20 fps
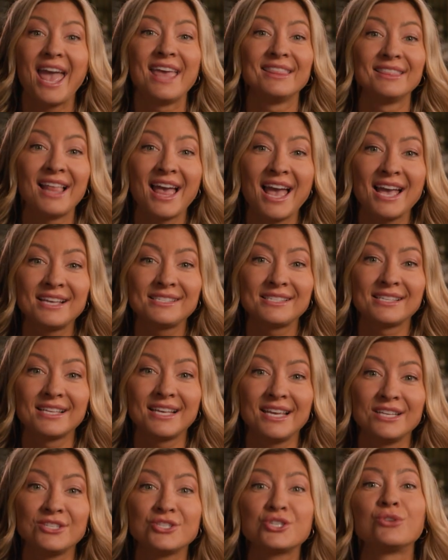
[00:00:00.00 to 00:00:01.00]
And
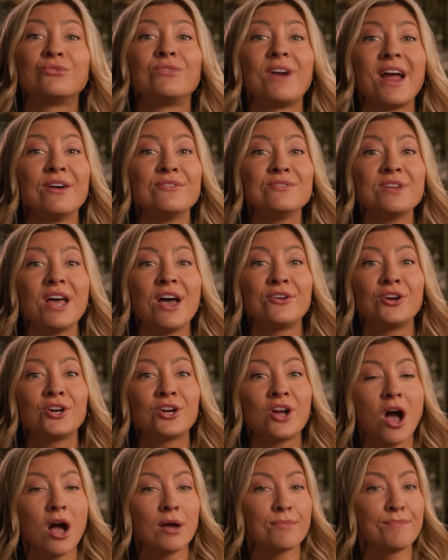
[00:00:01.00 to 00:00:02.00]
lastly, to round out our
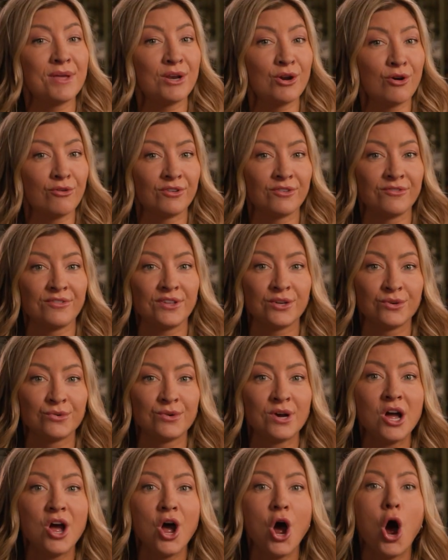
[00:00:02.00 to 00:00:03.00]
cockpit overview,
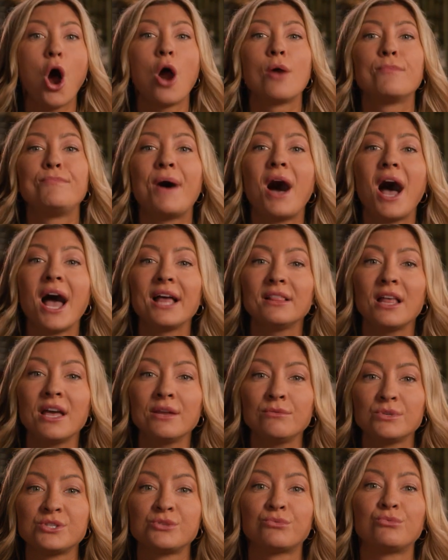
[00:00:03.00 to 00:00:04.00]
our pylon was